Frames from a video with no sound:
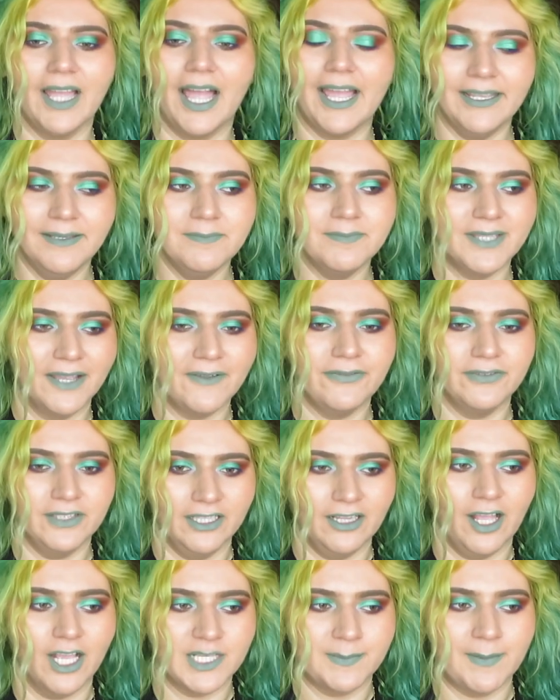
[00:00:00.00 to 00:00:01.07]
I definitely
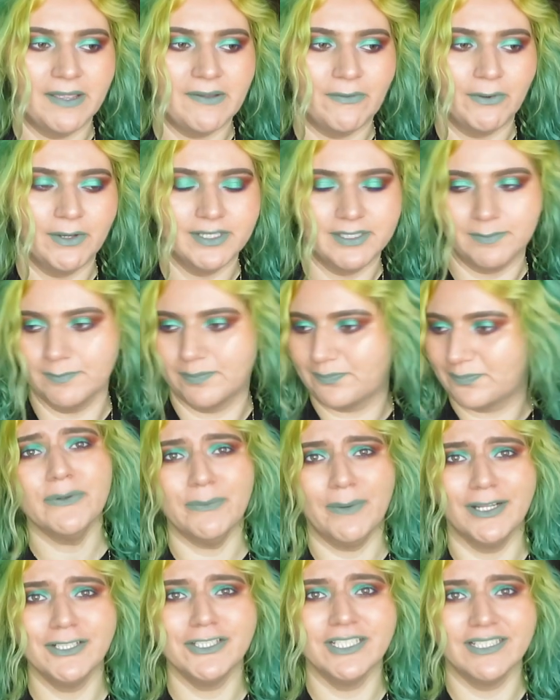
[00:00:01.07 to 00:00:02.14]
lost my voice for
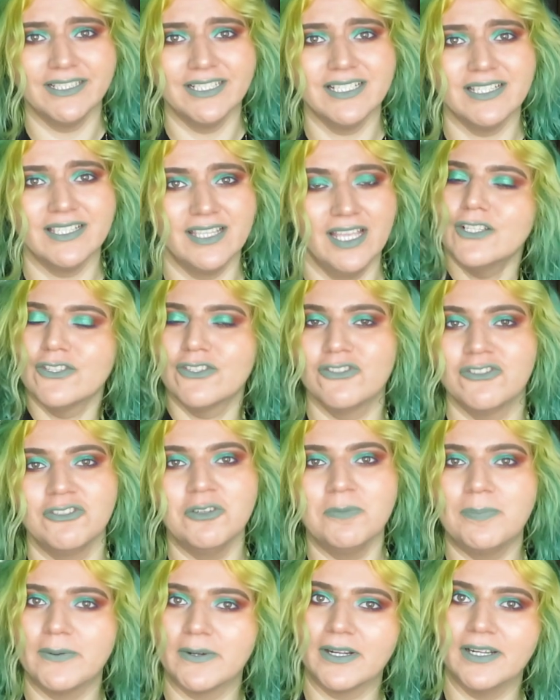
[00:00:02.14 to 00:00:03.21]
watching this
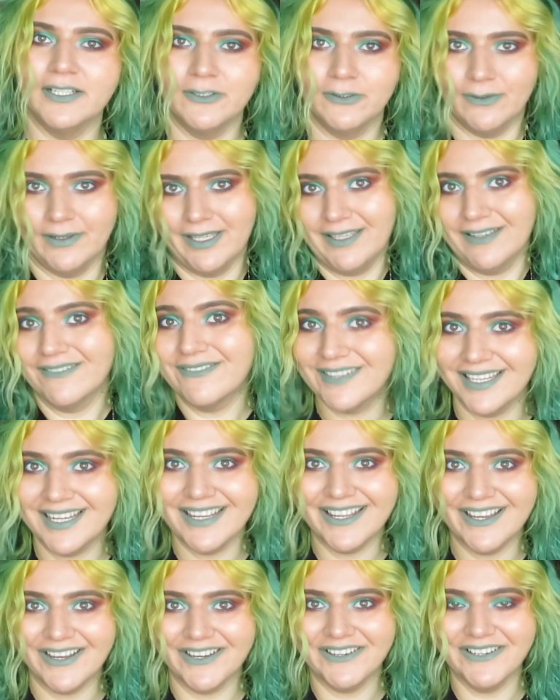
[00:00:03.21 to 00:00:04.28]
super annoying
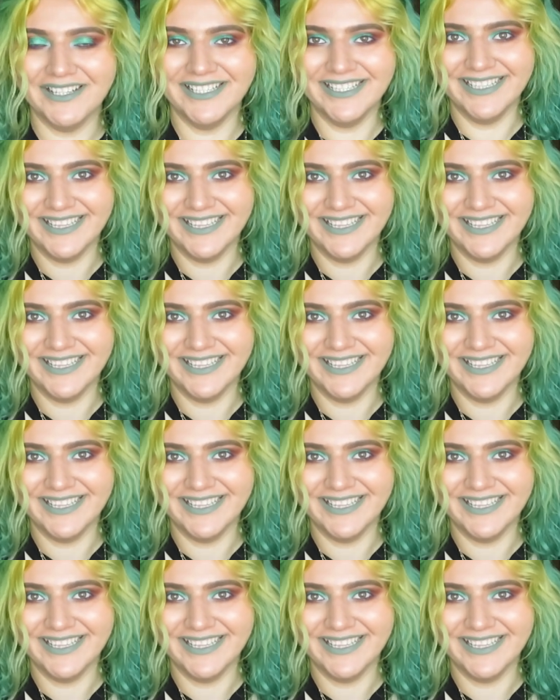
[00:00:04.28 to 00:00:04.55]
video